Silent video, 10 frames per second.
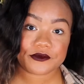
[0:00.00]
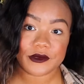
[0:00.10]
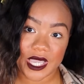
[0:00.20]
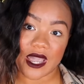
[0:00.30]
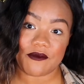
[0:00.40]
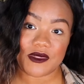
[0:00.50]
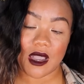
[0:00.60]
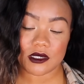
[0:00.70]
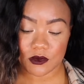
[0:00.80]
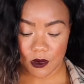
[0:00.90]
yeah,
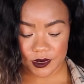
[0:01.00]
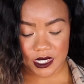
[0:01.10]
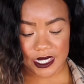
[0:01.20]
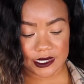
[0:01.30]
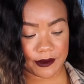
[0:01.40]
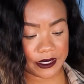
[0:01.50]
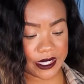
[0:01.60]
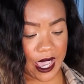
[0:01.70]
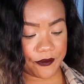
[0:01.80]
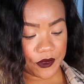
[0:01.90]
that's what was nice about
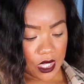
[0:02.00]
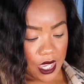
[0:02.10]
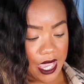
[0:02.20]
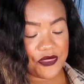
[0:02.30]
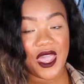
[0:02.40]
that. And